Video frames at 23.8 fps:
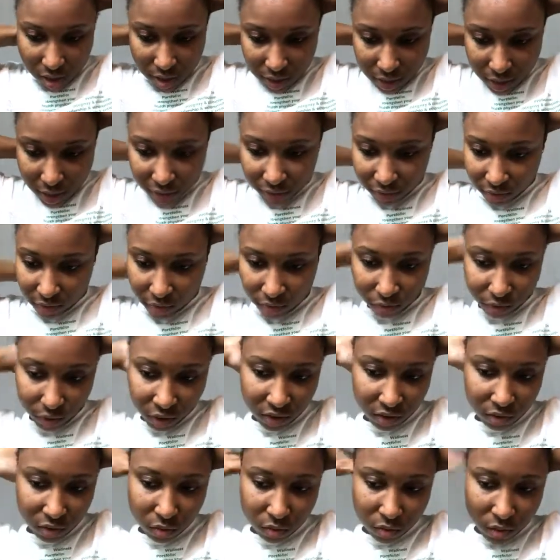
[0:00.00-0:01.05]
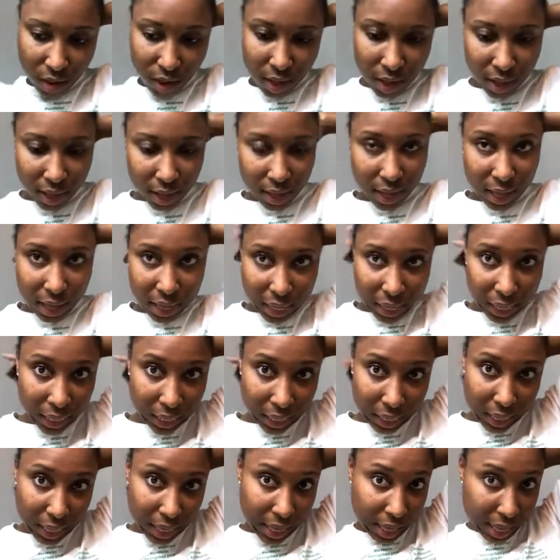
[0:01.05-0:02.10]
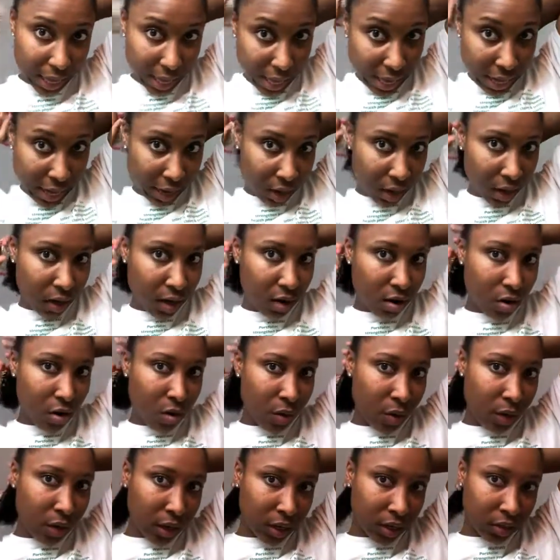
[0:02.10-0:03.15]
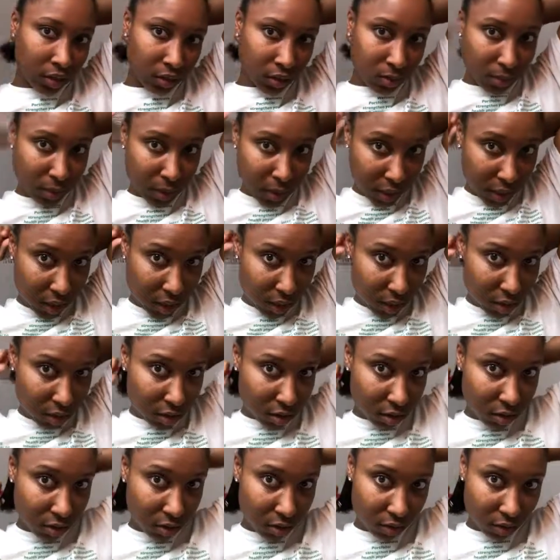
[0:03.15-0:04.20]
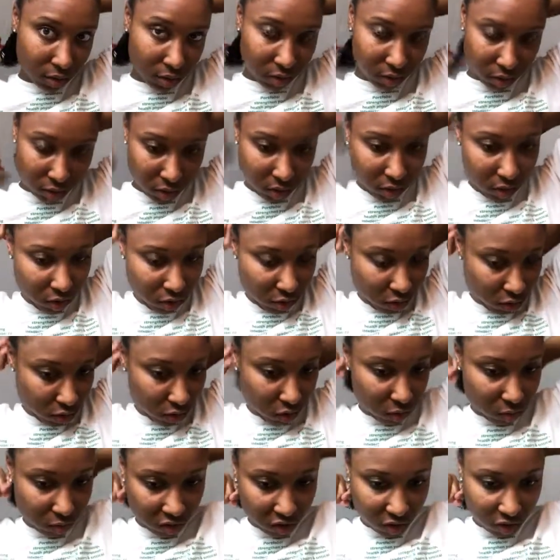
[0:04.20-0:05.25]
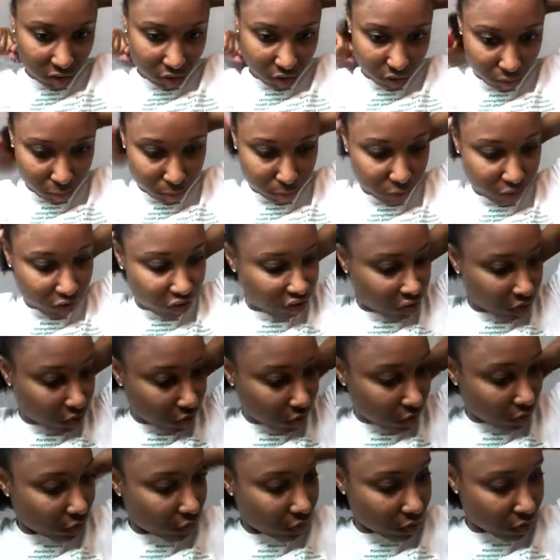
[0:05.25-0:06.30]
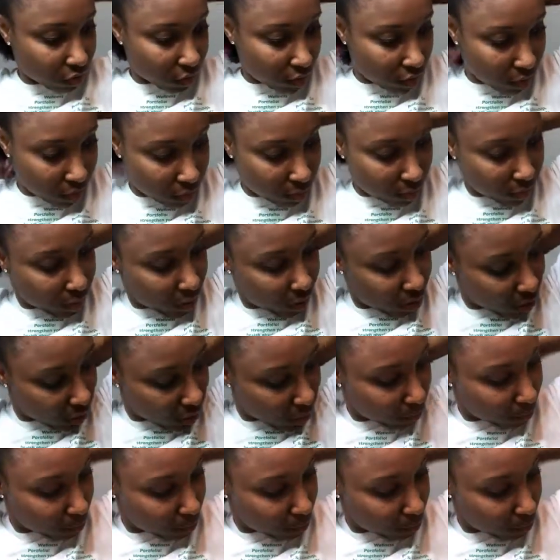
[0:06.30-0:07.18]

that's the reason why I added the oil to my hair. So I'm just gonna brush it out for a little bit.